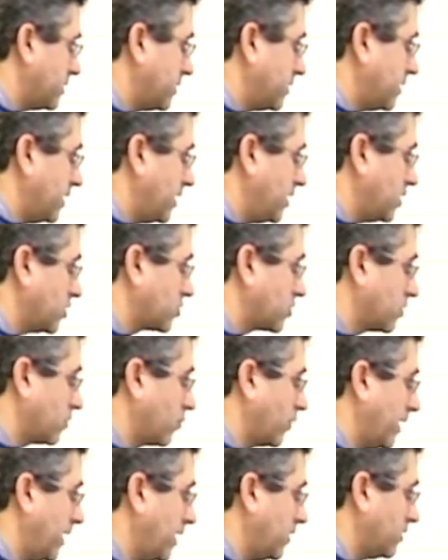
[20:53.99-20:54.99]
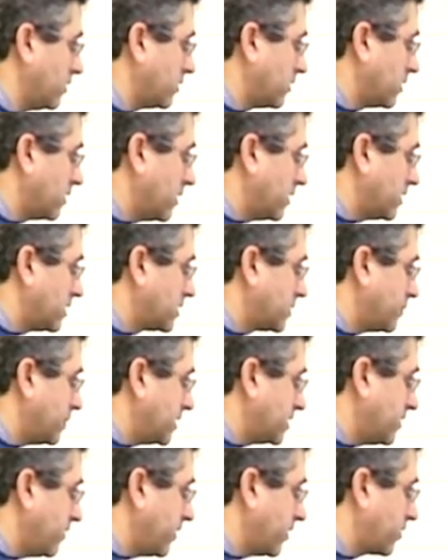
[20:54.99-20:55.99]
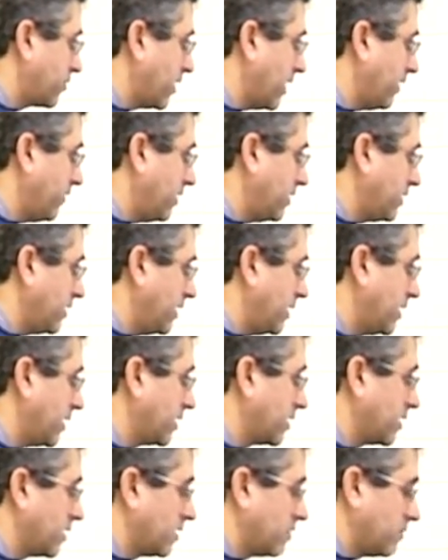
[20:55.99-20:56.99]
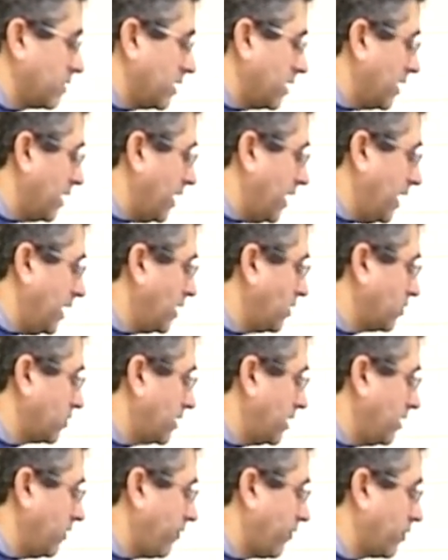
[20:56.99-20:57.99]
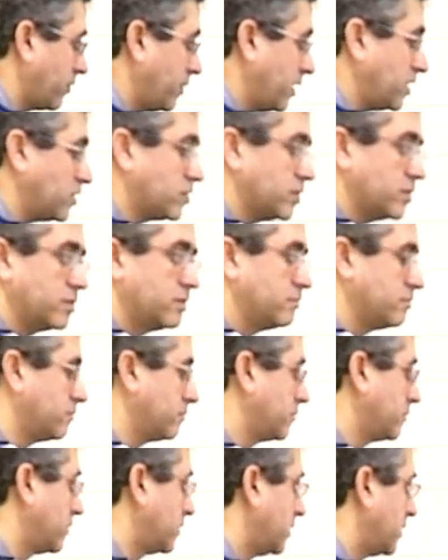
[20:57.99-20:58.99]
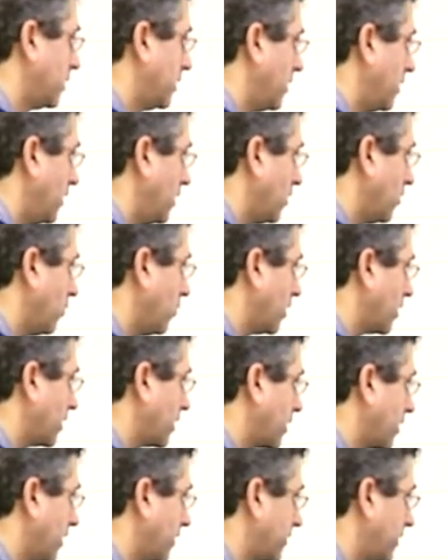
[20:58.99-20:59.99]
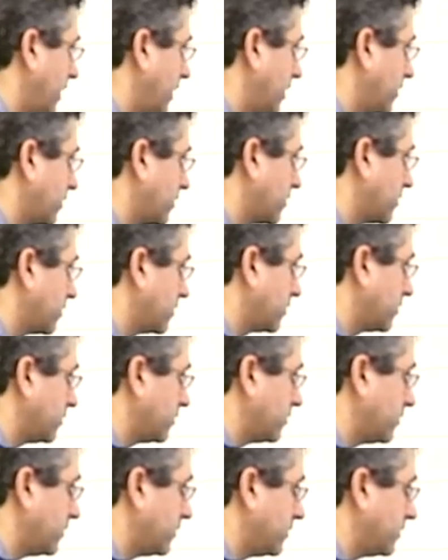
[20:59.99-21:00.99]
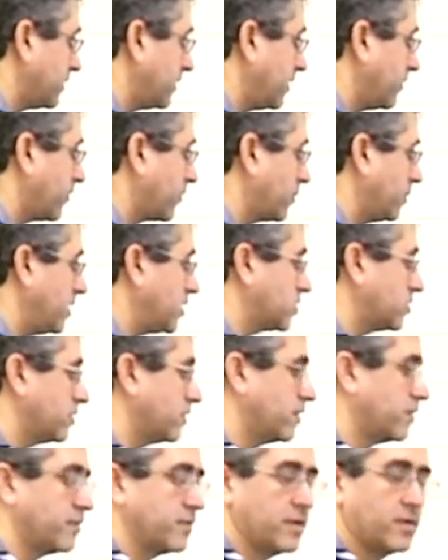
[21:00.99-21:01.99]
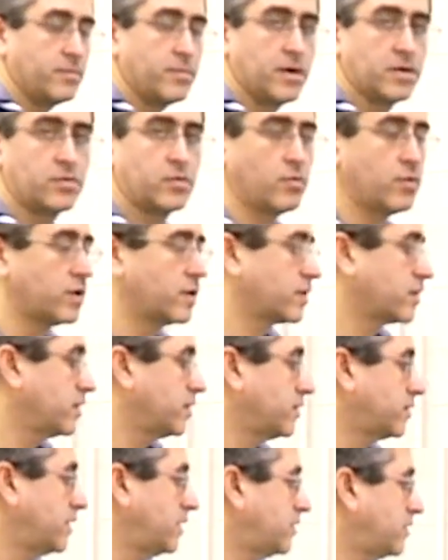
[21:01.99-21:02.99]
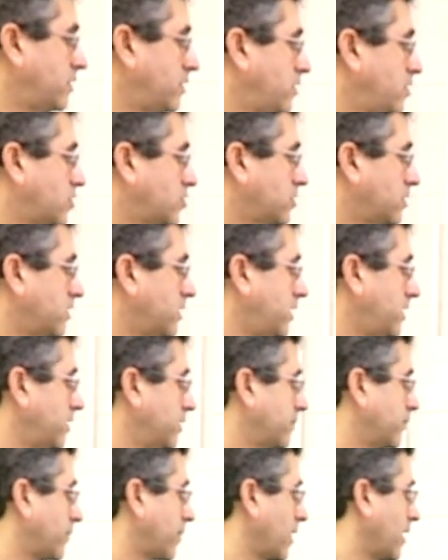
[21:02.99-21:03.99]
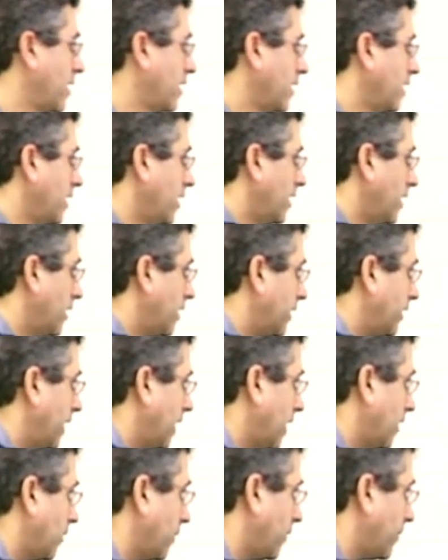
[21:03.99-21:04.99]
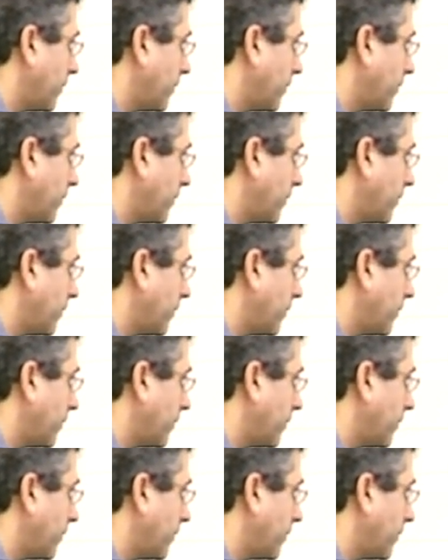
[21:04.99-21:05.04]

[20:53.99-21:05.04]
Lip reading: the initial weight, specific gravity, any other information, water content, information about the water content initially. Now,